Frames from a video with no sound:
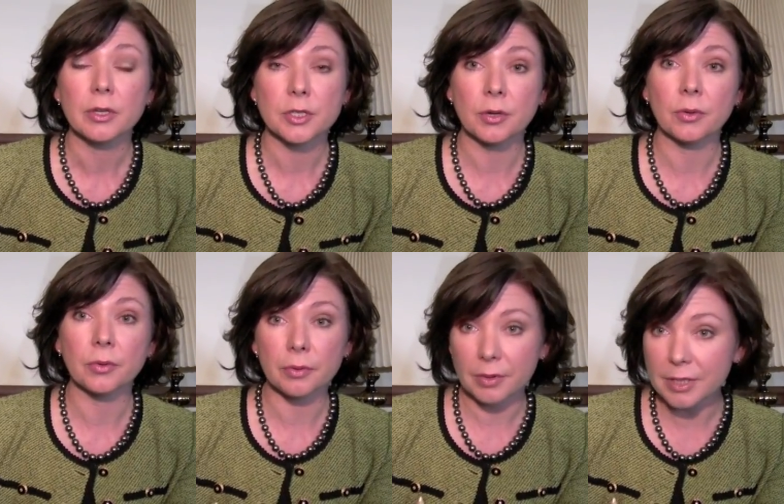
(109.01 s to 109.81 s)

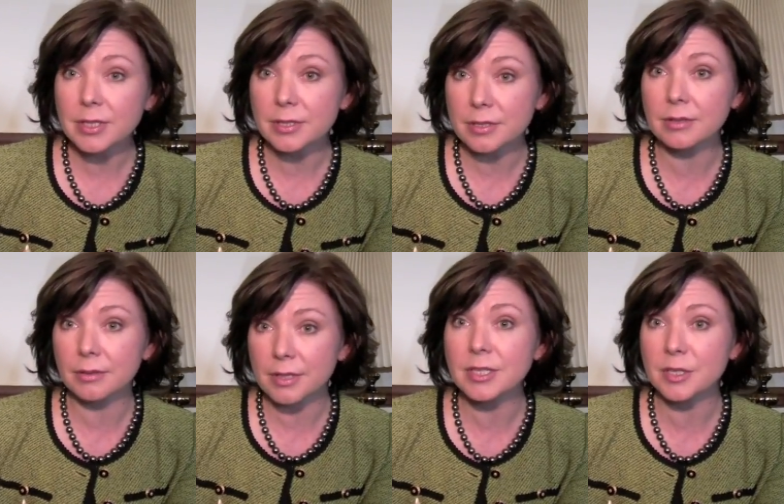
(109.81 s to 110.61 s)
So this
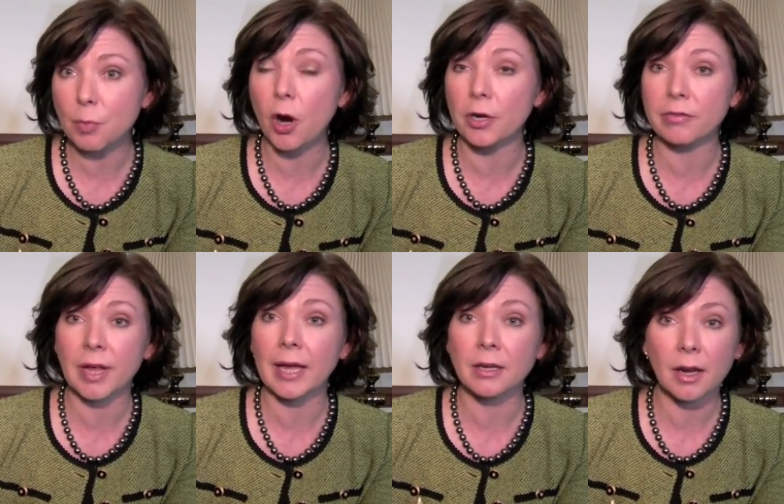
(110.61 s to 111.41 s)
is part of
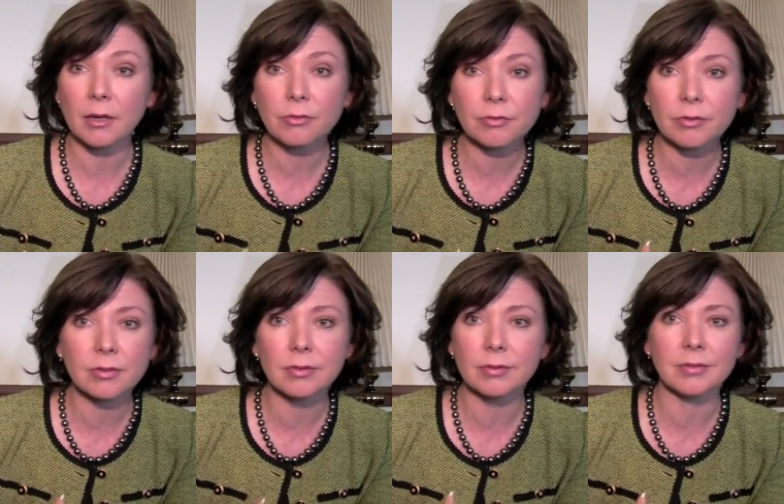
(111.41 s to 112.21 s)
that. None
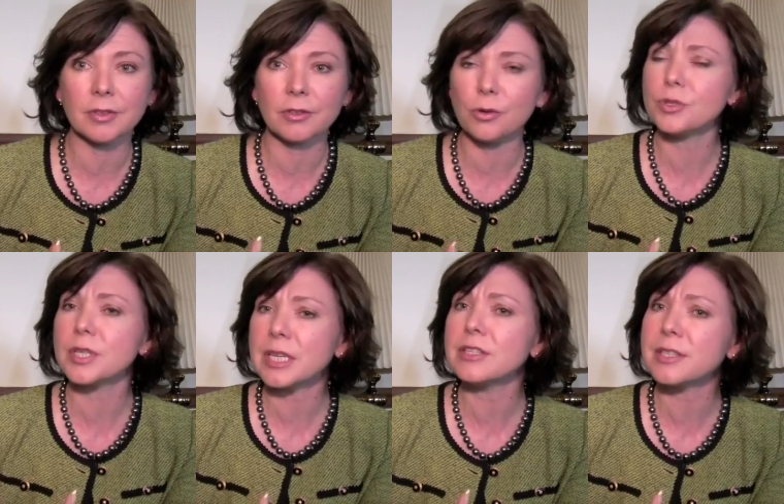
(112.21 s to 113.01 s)
of those
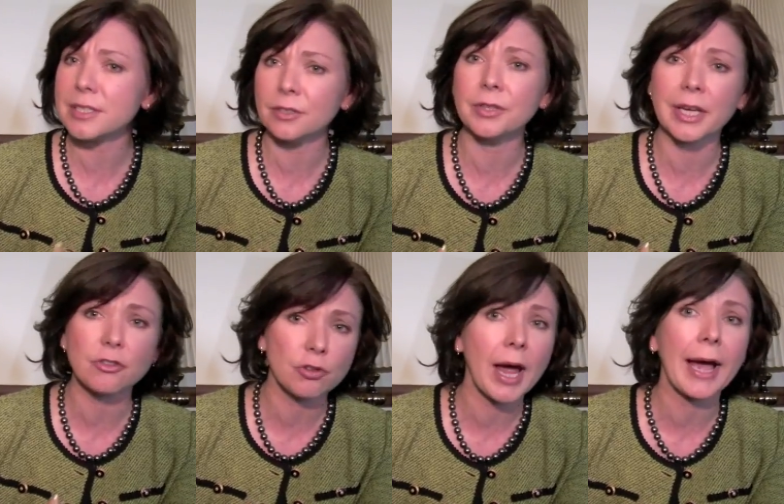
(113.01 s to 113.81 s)
things still
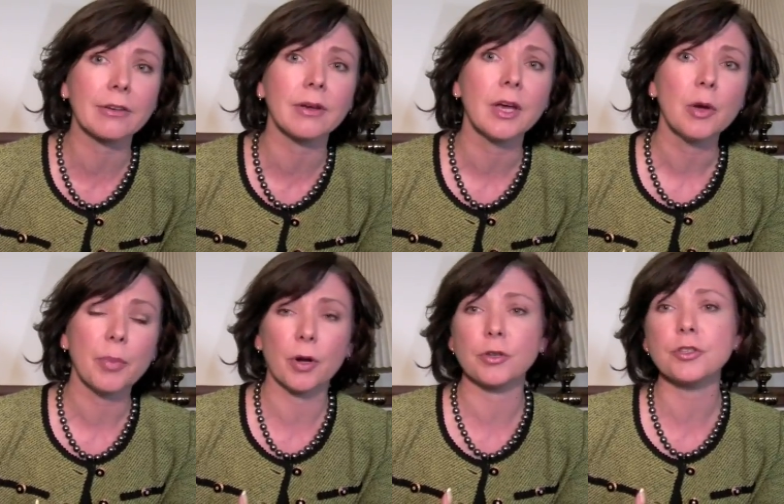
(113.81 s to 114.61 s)
get tracked,
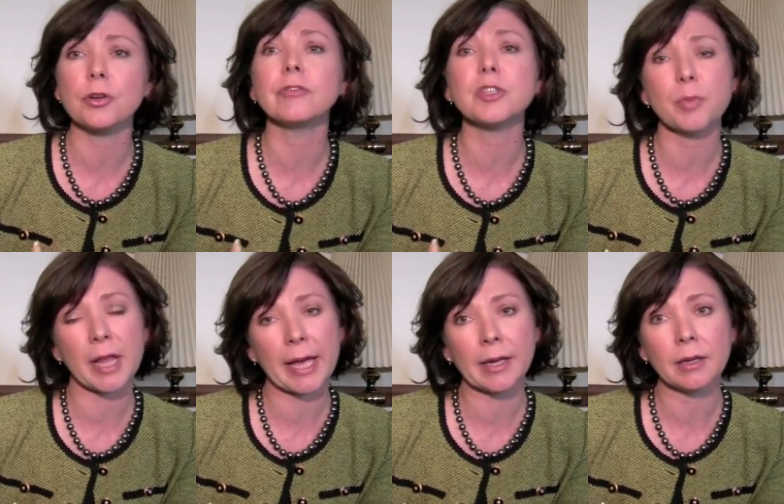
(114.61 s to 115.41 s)
but our service
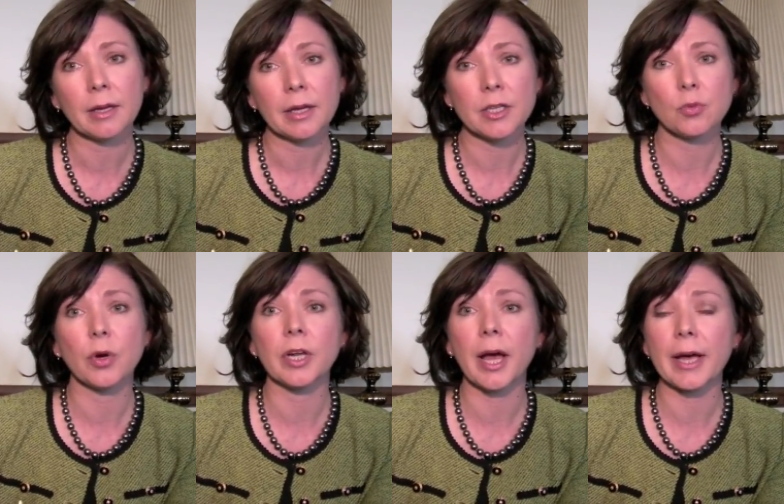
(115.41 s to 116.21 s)
plan is
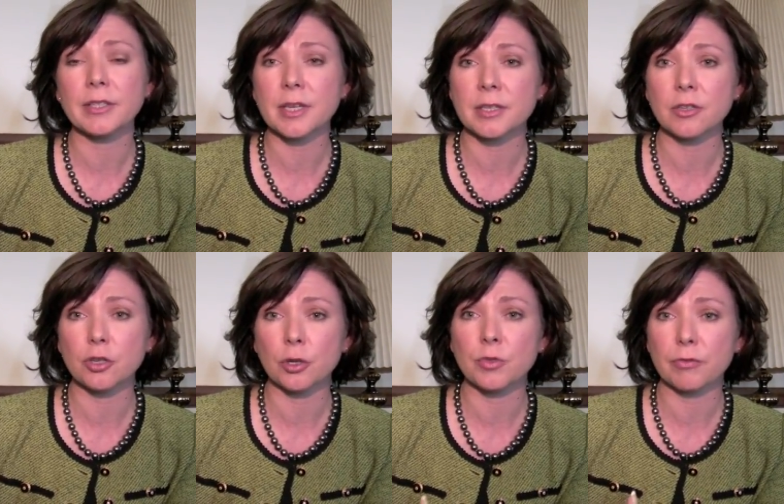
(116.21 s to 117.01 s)
what guides us in
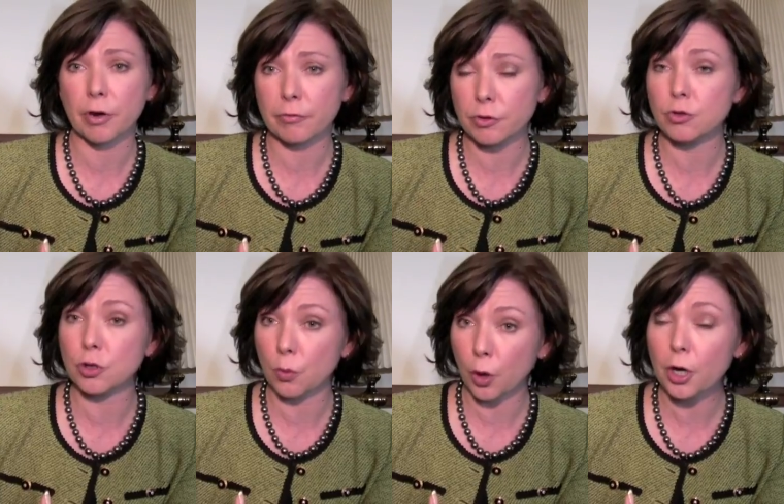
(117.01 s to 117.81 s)
terms of our
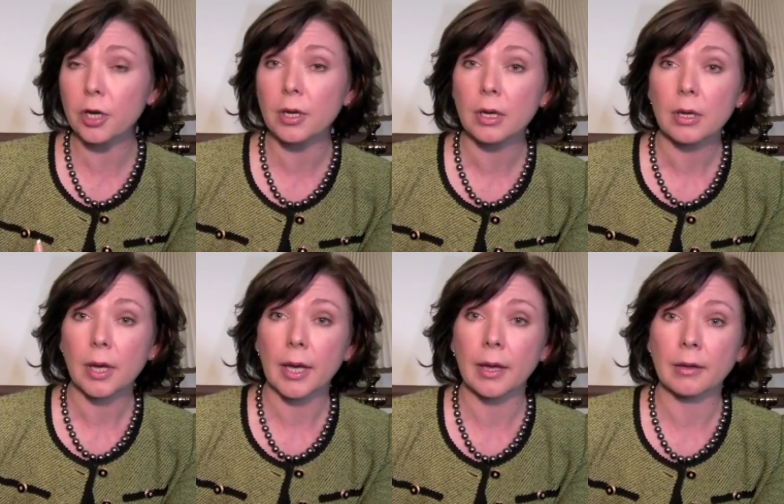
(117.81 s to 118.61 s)
future work.
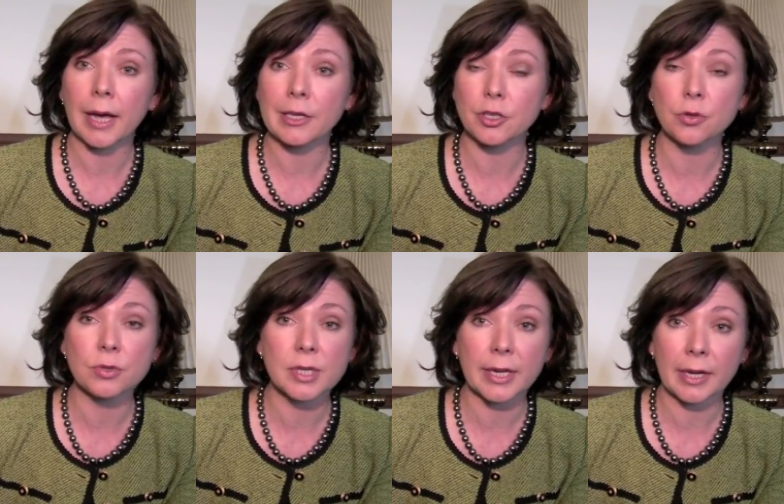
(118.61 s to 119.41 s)
And as
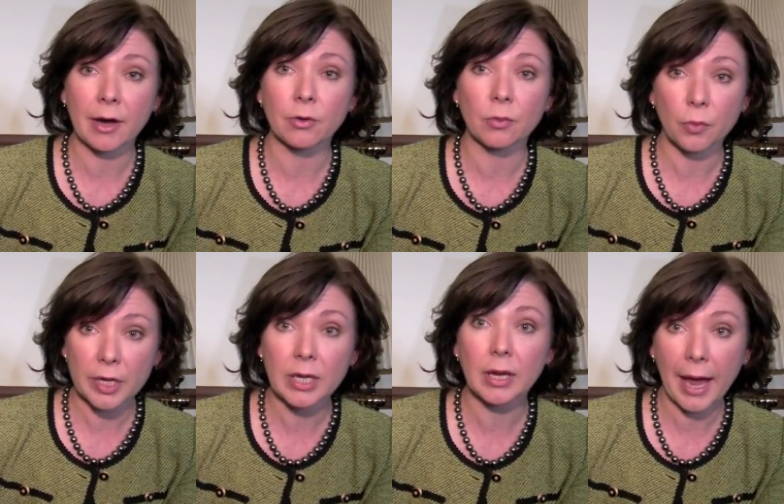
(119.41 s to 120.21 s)
Hughes laid out,
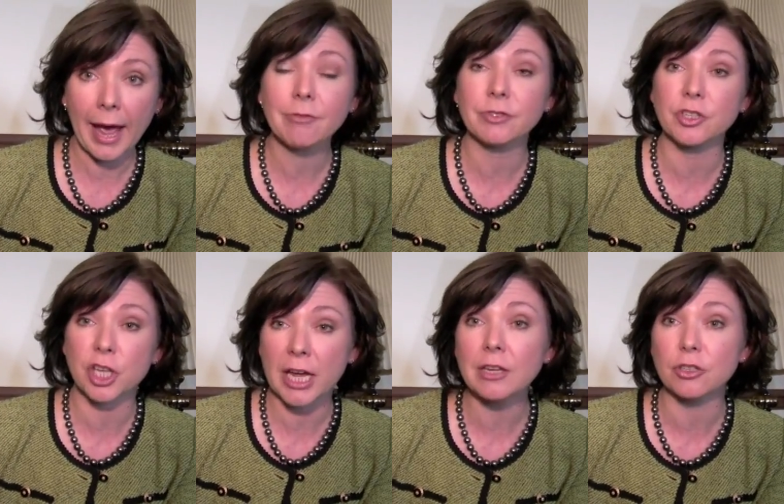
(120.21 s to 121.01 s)
we have to
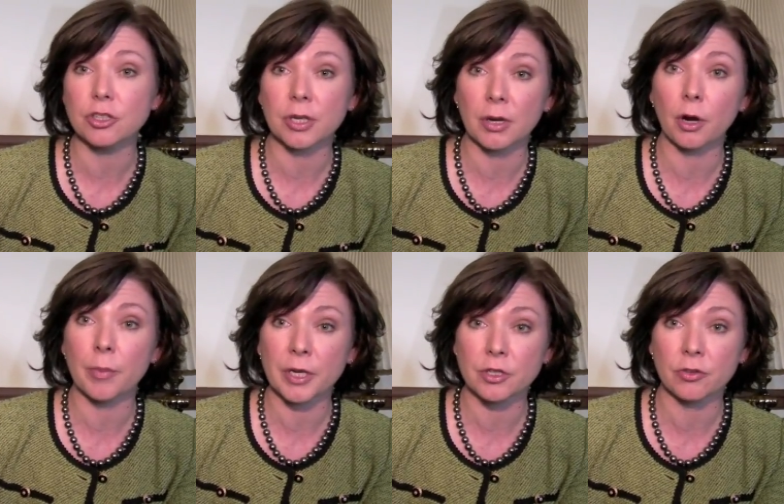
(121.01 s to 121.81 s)
change in our
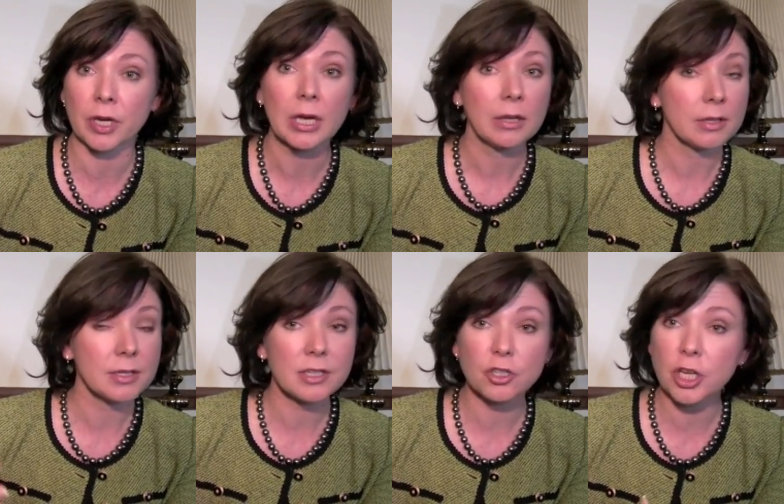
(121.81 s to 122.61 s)
ministry. This is a